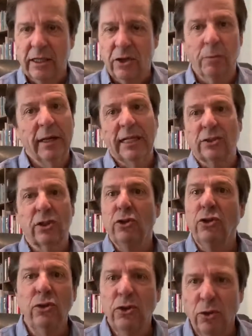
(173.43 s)
Nobody else can
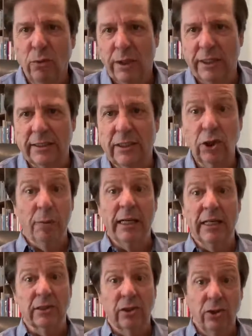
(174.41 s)
do your witnessing.
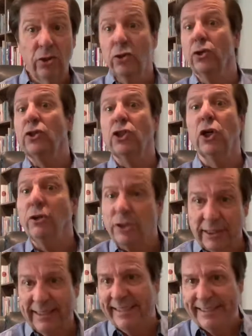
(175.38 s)
Nobody else can do your
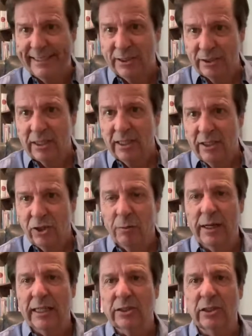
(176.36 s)
church attendance.
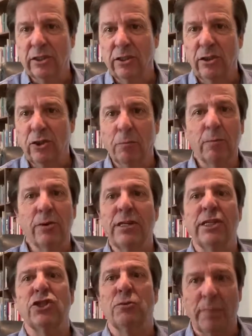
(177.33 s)
Nobody else can do your
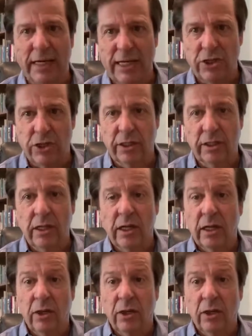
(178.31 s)
participation.